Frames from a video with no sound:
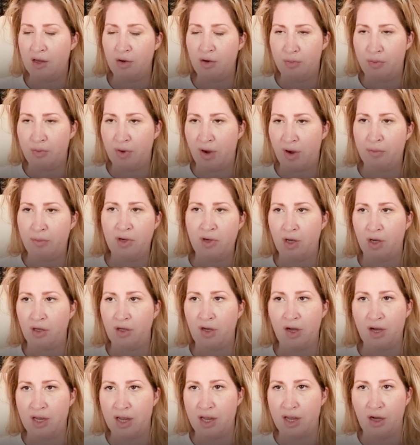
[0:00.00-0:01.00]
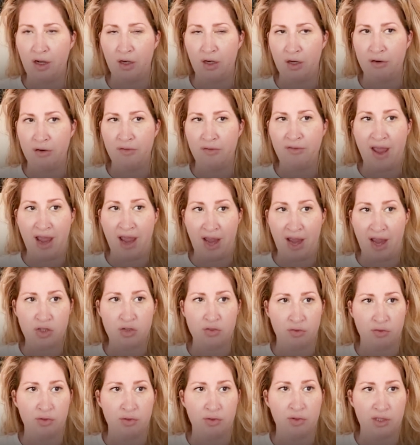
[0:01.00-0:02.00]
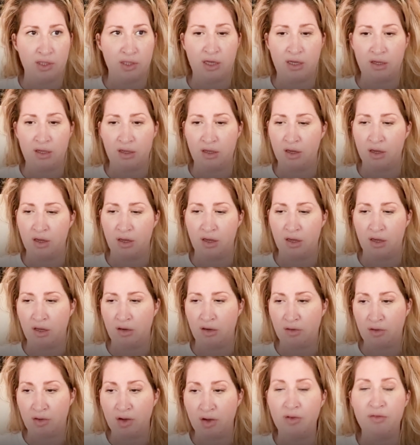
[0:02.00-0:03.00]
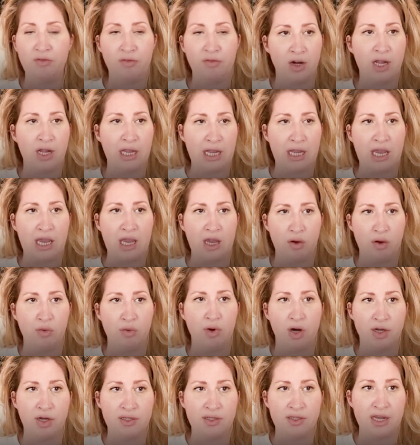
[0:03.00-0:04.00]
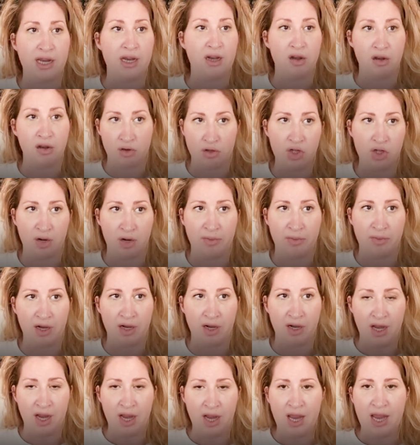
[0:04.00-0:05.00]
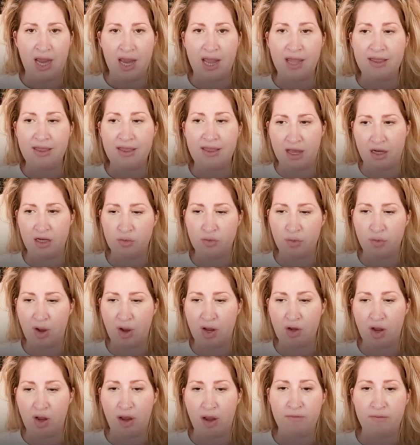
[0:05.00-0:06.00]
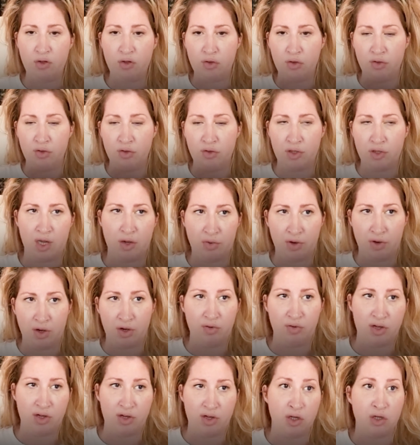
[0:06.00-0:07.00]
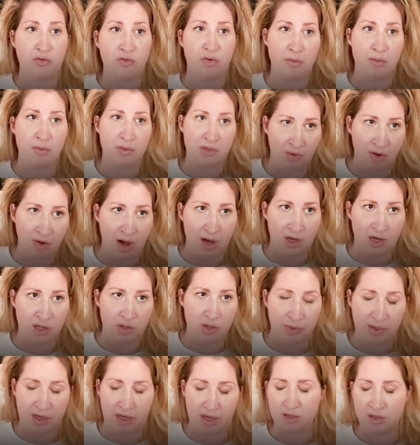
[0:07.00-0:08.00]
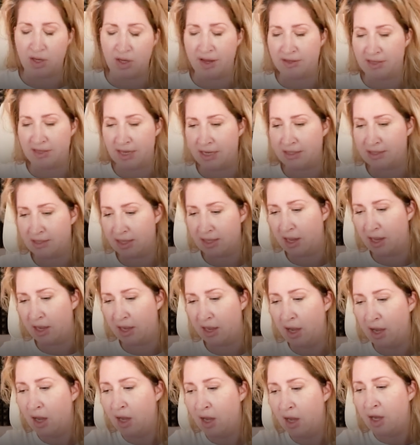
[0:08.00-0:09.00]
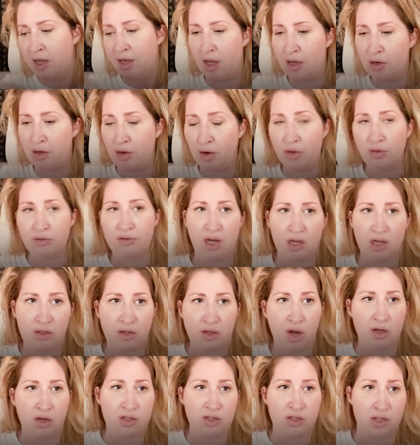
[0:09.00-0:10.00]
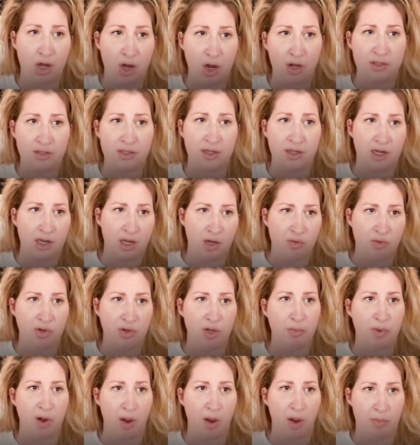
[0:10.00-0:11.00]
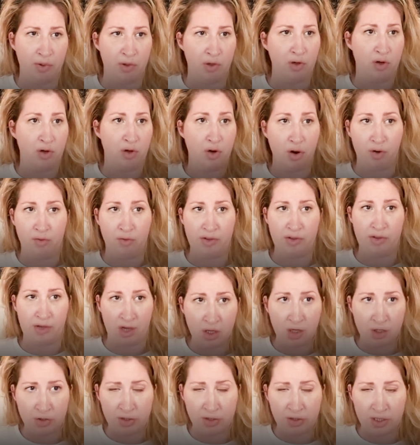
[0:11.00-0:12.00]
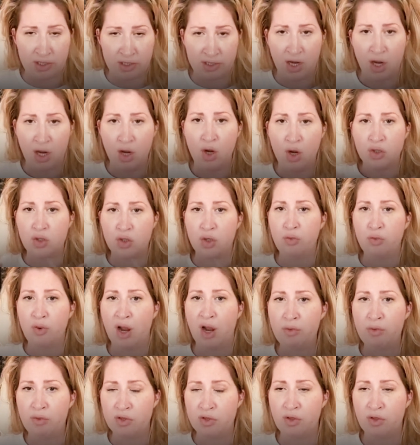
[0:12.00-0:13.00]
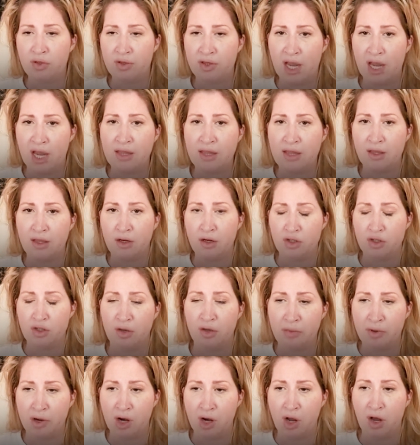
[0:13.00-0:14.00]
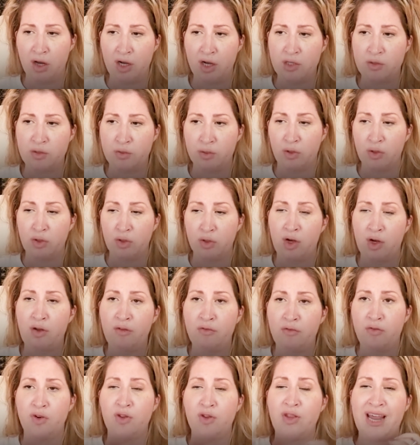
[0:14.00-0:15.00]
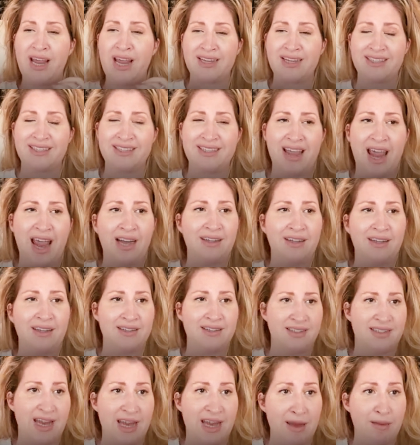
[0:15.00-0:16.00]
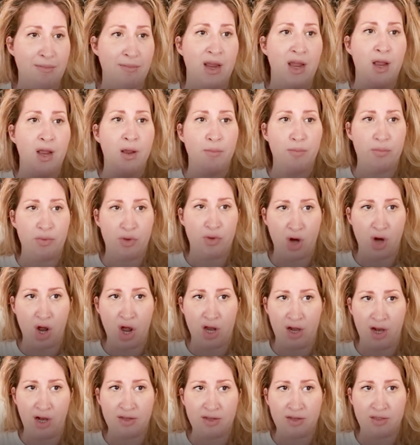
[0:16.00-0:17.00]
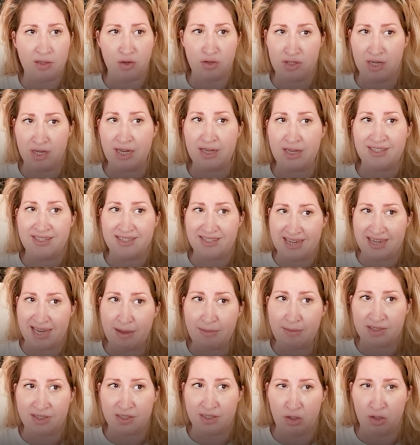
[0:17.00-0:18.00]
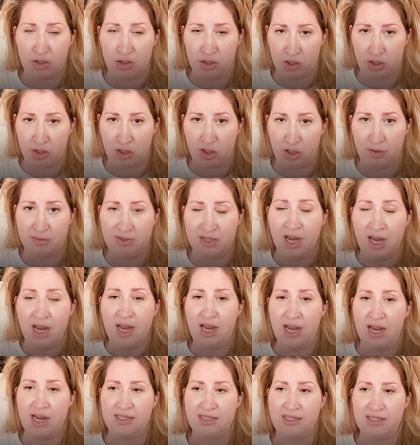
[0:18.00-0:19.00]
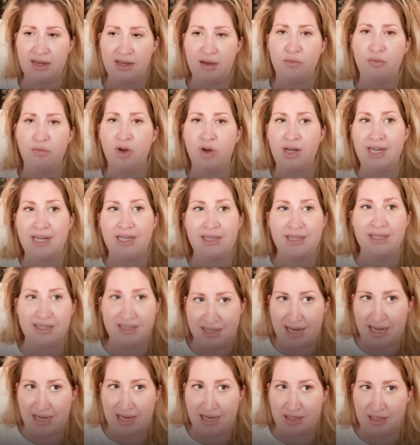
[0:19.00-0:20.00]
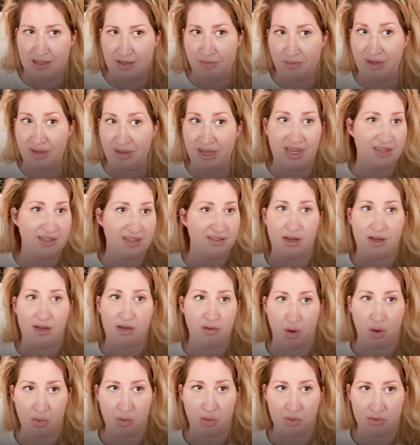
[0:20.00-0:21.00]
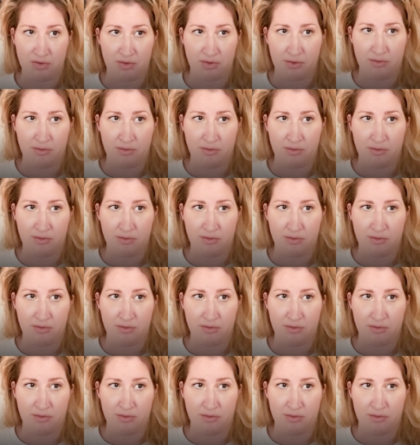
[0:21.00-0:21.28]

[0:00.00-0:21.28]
you're probably not going to get a lot of actually converting keywords in German. And that is why you have to do the keyword research from scratch, because as I said, not all TikTok songs are equally popular in all the countries. So why would you think that the German audience will look for the exact same products using same search terms as someone in the States? Because they don't.